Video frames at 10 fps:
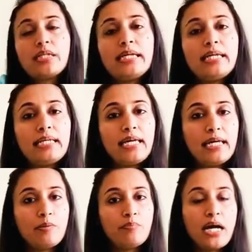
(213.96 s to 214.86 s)
Inhale
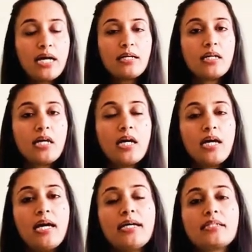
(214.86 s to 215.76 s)
back,
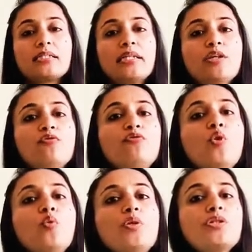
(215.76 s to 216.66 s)
exhale
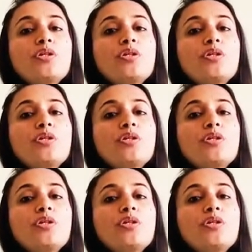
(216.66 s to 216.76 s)
forward.